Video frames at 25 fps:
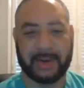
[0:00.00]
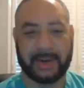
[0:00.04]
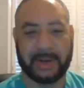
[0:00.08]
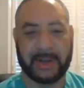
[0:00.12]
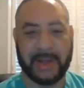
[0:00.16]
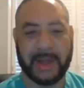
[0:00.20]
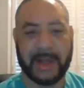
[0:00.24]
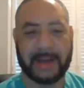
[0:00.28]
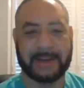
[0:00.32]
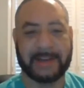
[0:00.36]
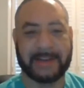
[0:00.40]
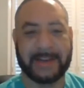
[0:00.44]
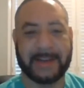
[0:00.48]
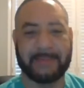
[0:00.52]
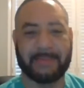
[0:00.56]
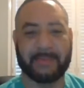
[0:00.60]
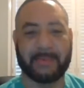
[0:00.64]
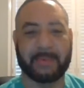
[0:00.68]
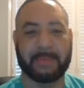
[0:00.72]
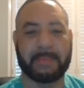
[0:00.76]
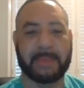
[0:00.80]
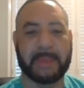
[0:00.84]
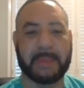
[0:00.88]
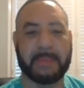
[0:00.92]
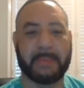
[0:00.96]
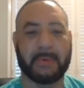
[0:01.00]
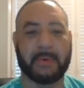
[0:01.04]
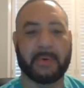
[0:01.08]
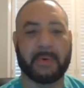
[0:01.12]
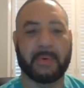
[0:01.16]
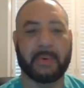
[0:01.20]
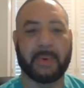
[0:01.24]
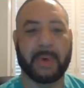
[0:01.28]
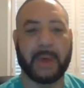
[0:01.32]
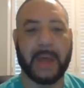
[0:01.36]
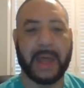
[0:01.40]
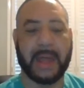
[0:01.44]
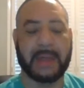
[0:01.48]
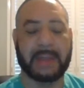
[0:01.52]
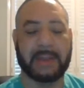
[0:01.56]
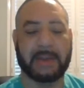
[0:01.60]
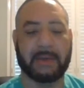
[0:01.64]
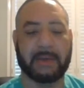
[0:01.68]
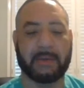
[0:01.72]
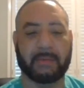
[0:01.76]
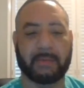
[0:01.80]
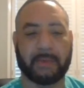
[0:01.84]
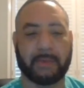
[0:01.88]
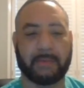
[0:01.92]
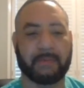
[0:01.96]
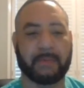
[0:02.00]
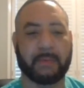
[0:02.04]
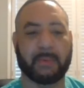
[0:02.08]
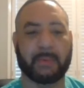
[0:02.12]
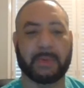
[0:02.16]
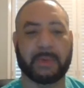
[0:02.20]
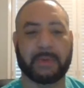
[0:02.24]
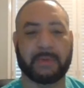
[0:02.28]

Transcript: And a lot of times when people, and one